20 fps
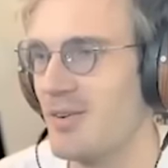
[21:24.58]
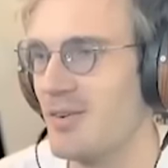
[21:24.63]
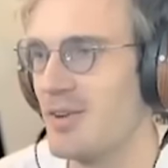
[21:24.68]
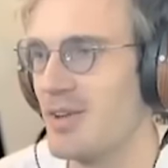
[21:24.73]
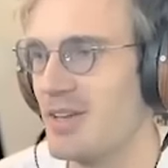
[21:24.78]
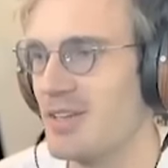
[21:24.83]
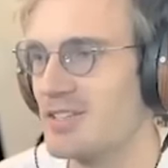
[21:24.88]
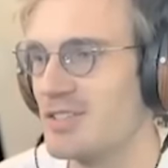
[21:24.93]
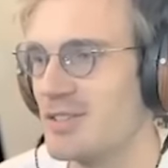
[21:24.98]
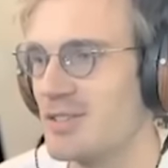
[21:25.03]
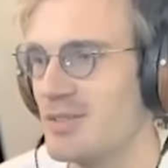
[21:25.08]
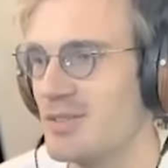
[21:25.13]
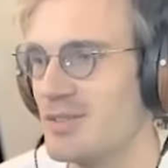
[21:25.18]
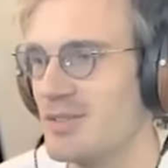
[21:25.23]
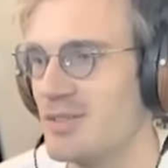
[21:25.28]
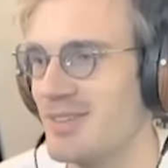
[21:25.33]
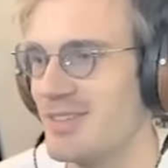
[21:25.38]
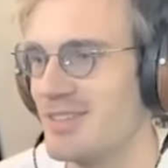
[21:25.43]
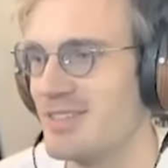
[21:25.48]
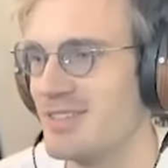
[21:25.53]
Okay,
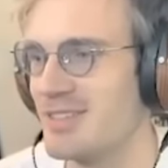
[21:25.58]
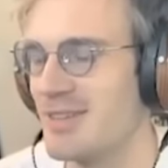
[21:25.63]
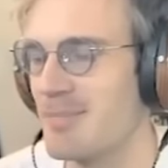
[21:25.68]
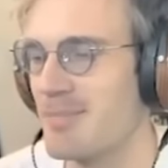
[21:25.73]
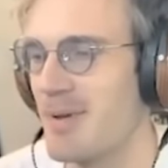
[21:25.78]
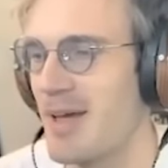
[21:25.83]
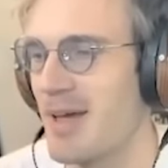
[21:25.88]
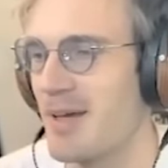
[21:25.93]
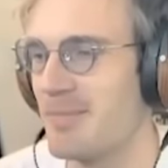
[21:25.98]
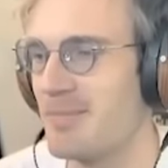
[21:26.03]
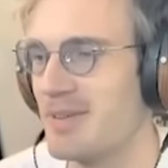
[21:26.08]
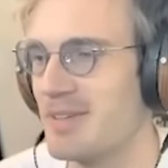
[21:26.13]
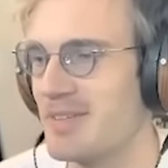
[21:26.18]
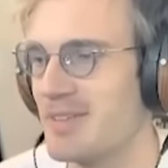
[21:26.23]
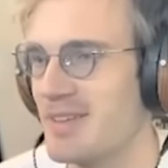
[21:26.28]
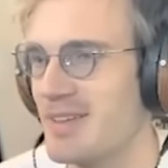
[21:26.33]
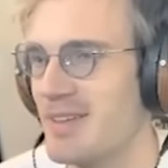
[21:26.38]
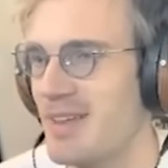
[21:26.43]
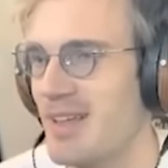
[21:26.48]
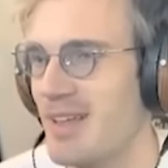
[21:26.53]
so this is the map,
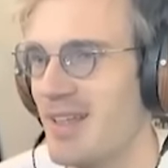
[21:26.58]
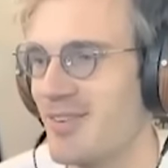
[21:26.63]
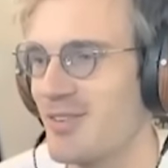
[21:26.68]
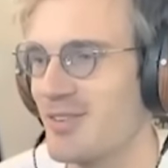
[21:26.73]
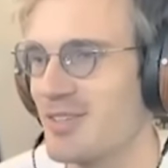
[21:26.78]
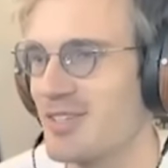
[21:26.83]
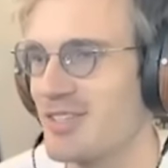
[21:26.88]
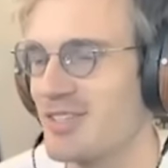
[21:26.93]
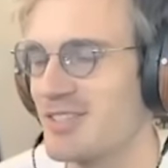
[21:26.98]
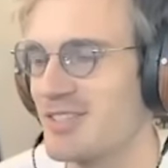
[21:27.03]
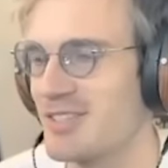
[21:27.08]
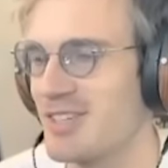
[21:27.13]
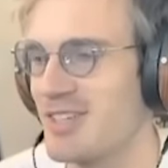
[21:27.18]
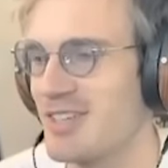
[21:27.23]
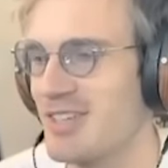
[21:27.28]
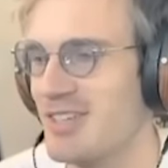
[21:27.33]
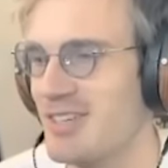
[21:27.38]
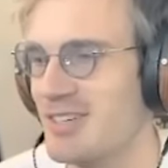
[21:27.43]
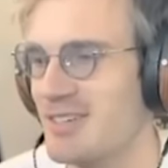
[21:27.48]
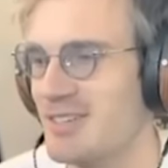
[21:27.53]
isn't it? Horses are
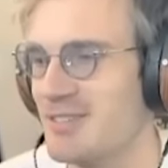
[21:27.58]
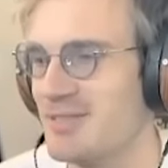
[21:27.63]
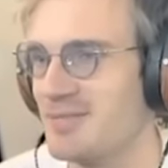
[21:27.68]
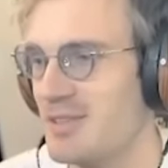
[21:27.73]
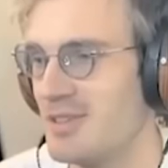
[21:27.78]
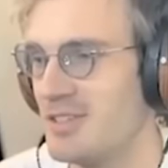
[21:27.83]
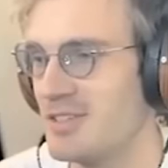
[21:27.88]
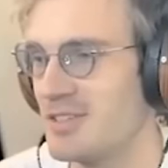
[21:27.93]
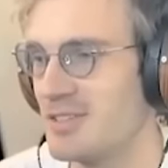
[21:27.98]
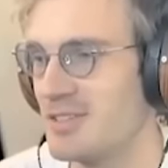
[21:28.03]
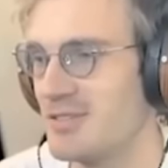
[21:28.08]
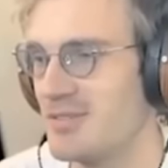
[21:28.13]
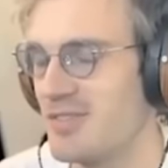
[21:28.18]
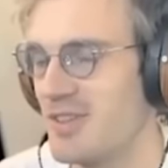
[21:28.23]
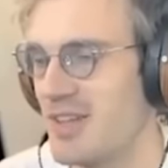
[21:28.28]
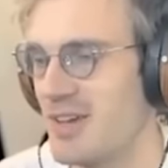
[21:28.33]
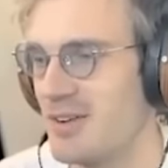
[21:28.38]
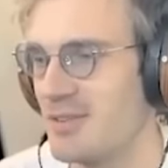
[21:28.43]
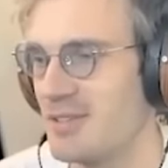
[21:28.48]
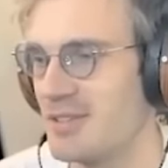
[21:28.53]
here. These are the
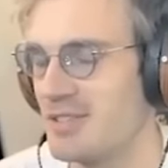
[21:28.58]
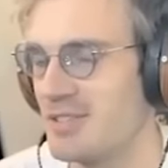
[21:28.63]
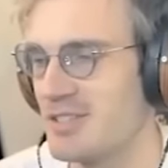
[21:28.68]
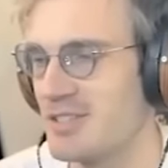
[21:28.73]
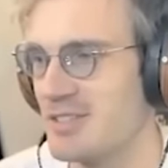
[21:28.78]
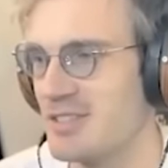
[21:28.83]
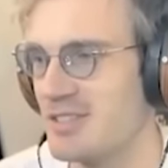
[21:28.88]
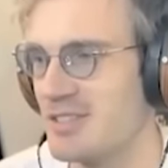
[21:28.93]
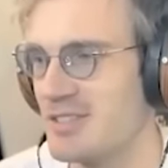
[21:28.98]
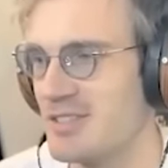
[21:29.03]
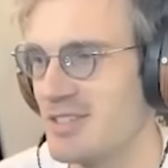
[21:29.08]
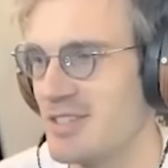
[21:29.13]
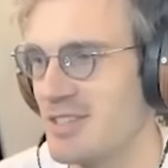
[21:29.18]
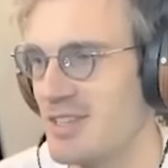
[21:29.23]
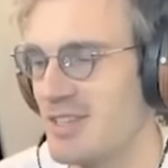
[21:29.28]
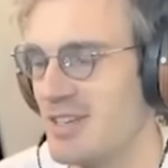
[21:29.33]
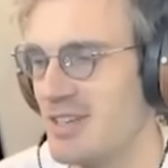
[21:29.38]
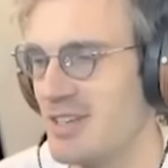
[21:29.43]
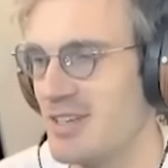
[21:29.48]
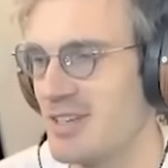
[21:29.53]
flowers. This is the
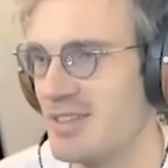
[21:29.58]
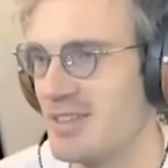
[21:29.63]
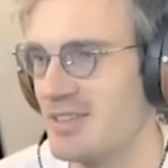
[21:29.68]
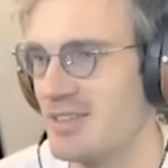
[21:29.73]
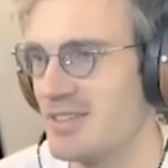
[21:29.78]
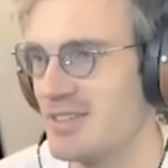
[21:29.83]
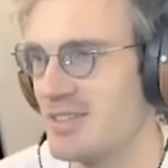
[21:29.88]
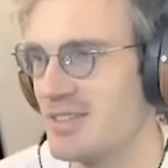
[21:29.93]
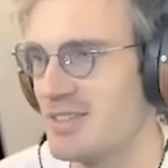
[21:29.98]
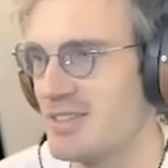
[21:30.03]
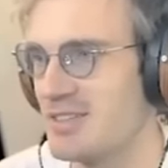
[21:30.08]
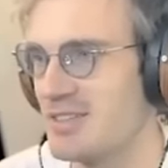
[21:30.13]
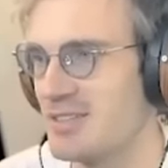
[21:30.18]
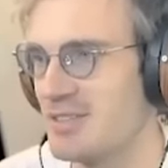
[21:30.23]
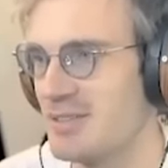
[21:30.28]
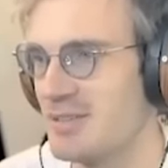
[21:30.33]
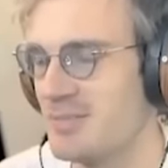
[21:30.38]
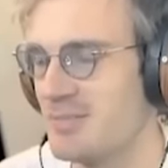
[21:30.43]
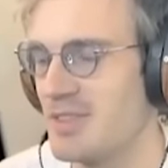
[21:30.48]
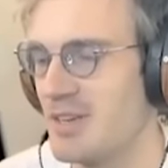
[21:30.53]
lake. This is
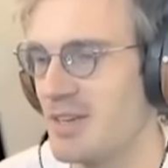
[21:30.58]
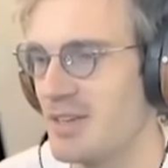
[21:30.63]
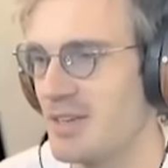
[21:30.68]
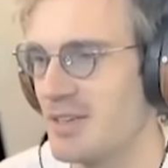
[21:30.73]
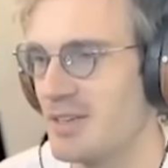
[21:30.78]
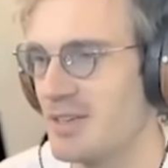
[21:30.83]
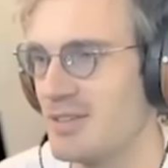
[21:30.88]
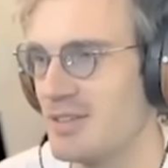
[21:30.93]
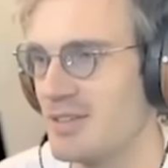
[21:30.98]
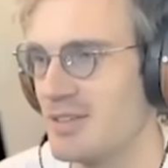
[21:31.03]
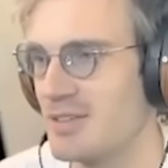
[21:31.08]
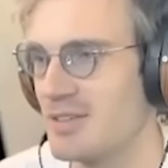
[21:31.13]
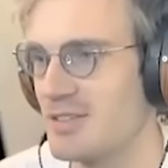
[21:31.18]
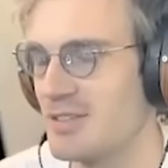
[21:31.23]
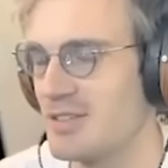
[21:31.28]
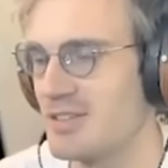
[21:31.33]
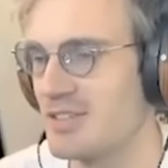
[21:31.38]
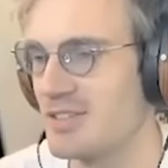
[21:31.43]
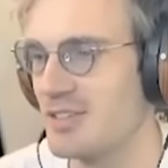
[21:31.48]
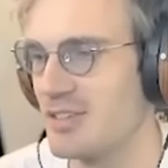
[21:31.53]
the thing. This is
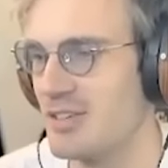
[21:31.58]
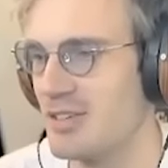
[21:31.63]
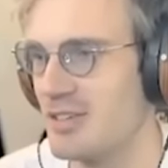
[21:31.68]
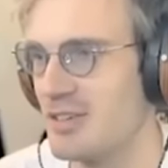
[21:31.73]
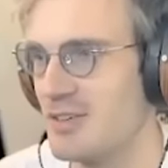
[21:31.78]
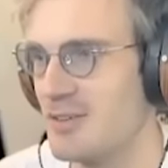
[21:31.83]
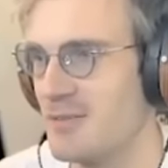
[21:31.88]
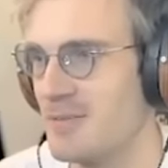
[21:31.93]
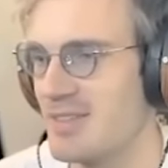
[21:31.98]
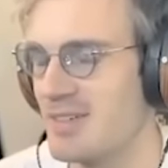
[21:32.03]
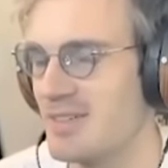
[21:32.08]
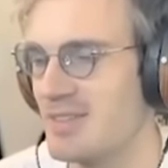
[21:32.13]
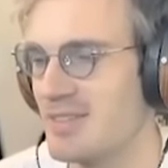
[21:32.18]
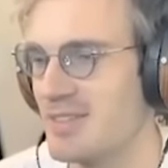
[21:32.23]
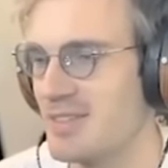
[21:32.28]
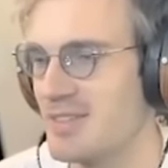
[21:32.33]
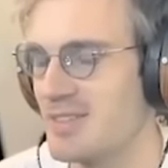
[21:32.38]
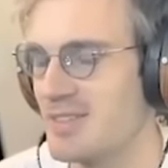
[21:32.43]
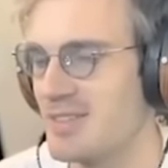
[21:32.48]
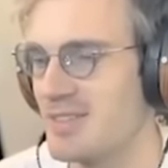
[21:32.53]
the sun. This
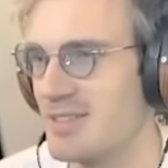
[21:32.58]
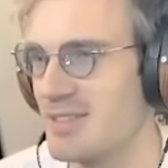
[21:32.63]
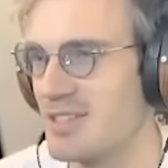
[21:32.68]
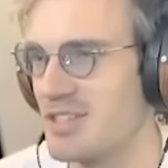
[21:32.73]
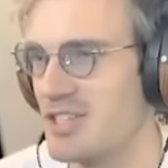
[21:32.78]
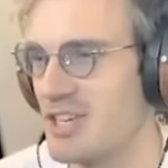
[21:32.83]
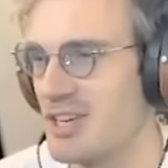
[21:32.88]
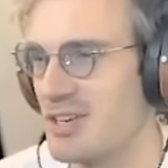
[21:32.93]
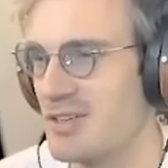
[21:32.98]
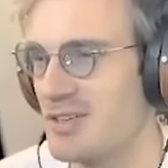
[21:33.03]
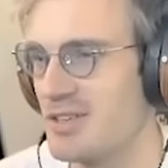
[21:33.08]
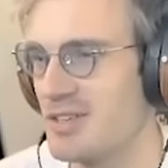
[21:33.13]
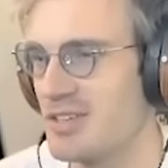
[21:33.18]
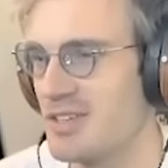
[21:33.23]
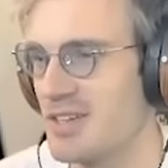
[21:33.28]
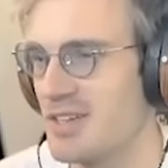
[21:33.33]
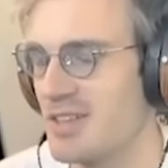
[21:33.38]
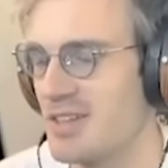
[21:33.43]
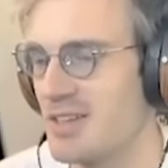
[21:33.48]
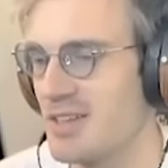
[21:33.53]
is the
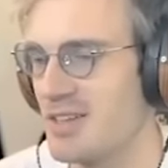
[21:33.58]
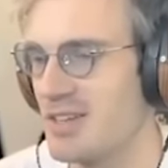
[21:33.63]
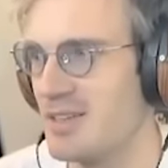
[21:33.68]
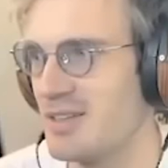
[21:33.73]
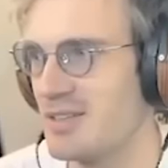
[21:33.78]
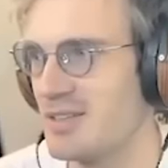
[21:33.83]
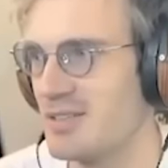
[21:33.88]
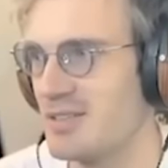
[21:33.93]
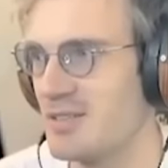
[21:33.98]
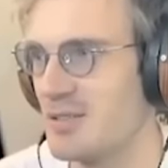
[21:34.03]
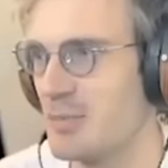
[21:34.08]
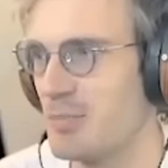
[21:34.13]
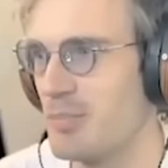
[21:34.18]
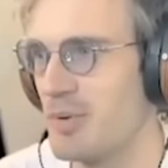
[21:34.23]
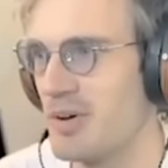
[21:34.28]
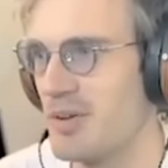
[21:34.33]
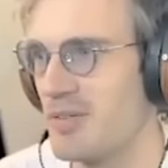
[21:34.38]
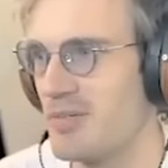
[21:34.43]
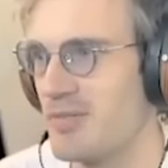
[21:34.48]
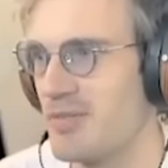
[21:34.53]
cherries, I think. This is the
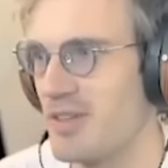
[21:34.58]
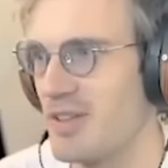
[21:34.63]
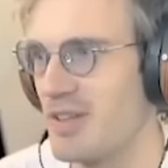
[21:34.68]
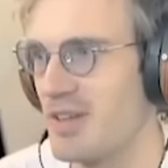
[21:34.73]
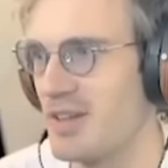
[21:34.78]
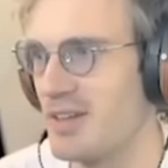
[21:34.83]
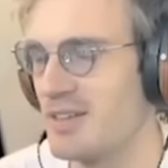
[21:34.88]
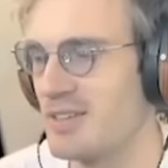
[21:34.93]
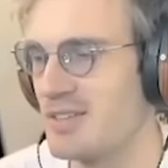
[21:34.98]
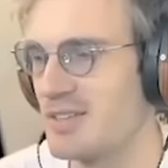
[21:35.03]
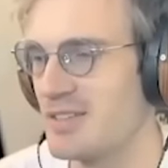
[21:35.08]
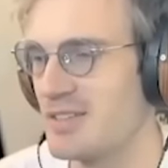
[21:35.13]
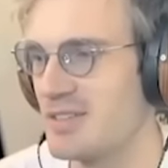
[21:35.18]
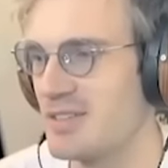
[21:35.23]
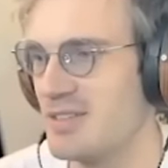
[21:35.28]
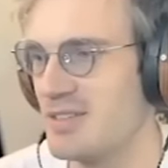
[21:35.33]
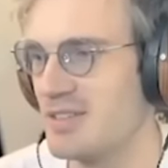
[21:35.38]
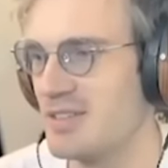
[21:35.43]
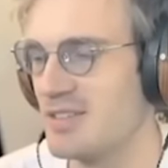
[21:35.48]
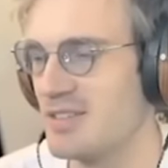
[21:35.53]
butterflies.
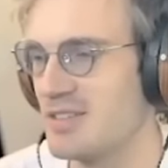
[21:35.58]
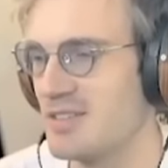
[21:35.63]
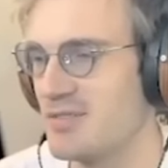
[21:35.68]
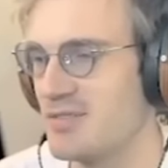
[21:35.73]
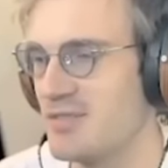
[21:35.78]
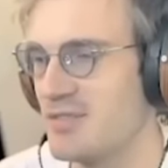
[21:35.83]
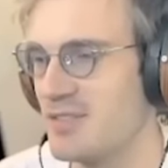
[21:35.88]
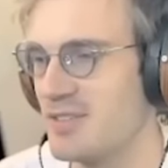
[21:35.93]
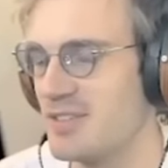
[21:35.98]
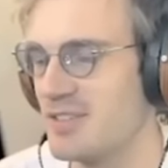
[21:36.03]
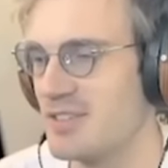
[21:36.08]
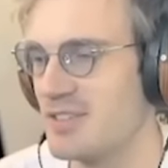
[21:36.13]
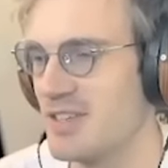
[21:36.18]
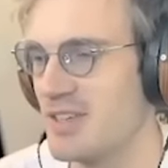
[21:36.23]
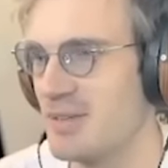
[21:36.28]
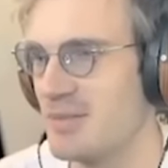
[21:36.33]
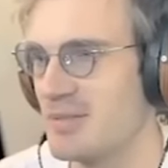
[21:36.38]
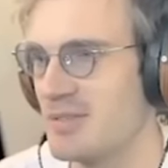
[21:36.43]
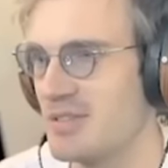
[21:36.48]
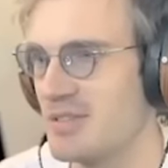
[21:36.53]
This is the
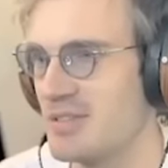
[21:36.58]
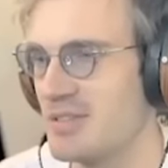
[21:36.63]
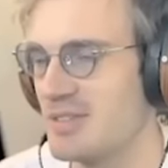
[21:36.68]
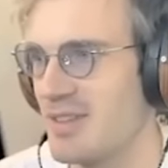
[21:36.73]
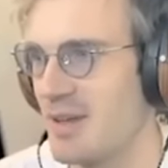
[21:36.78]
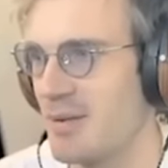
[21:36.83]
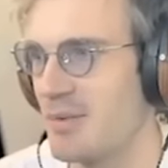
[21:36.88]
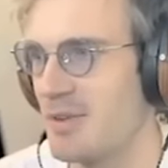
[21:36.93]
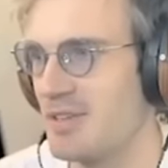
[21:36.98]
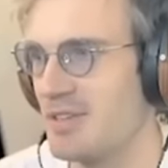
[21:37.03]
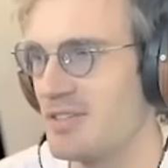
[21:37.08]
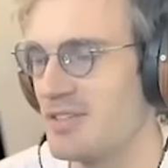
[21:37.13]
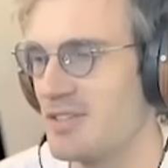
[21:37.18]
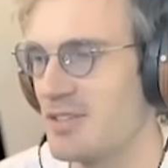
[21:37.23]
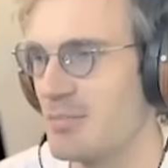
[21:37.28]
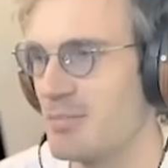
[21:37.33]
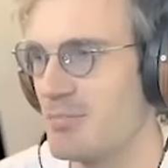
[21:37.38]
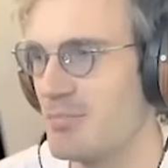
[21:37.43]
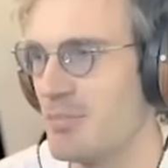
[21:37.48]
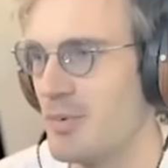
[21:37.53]
footsteps. That means
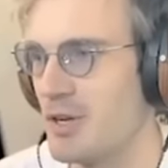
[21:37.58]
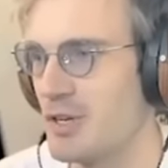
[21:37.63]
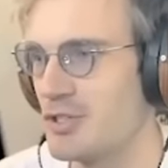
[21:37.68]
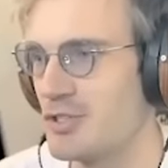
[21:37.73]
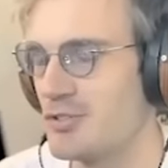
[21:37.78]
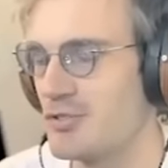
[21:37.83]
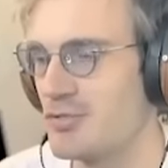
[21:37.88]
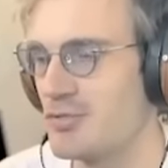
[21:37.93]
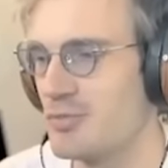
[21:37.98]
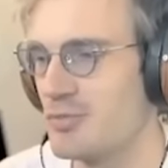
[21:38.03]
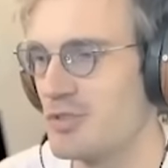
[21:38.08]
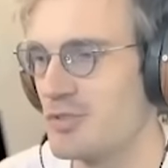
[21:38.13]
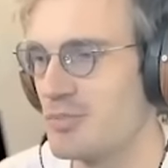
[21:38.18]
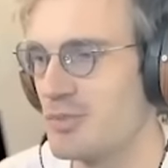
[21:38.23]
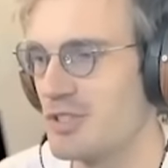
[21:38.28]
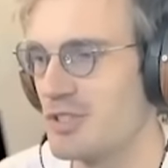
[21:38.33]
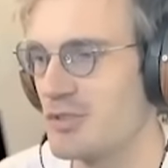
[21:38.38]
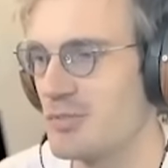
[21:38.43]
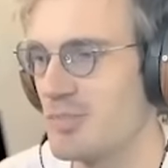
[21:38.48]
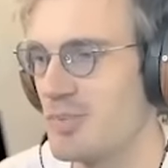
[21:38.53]
the mushrooms
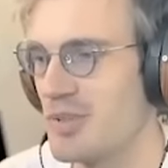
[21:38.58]
must